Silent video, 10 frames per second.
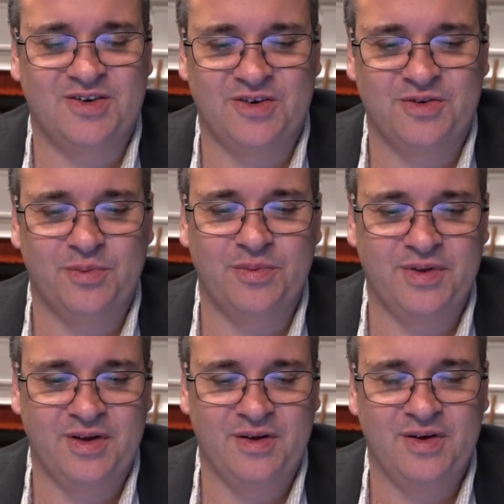called
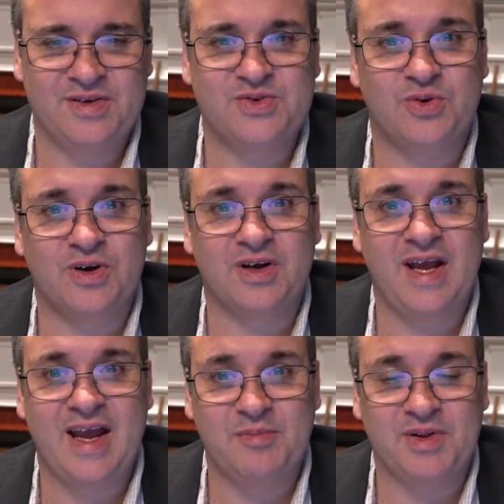the
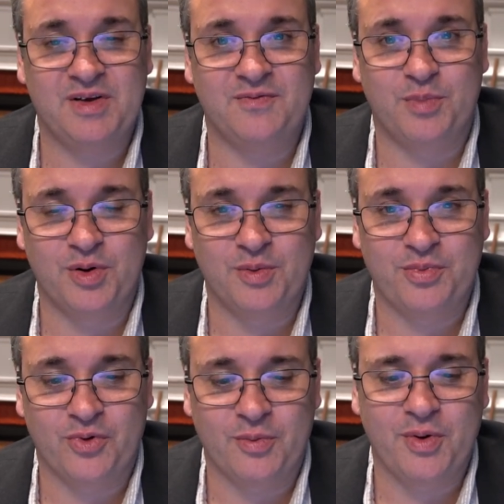historic hamlet of
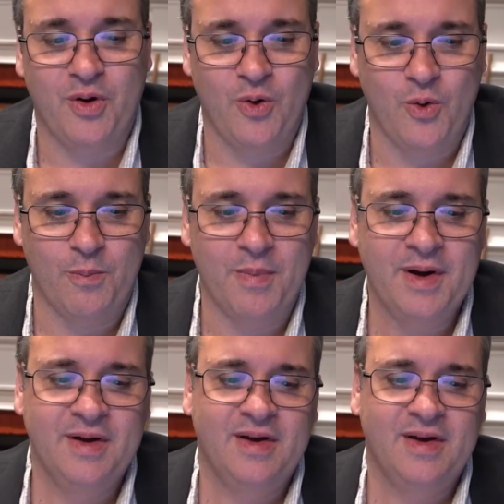Burnhamthorpe home.